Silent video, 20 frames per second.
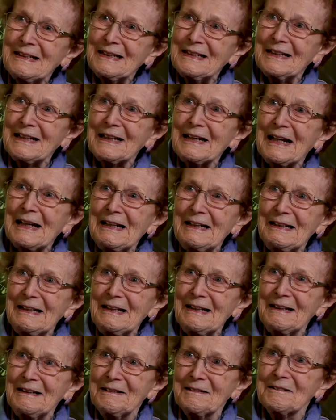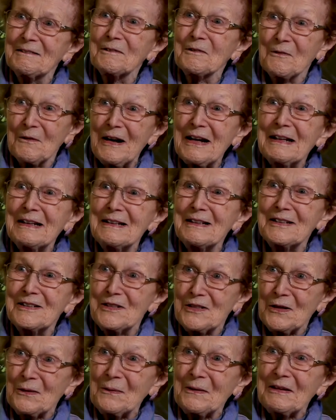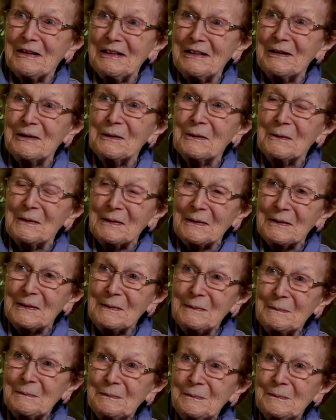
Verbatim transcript: the late, great Joni Yule.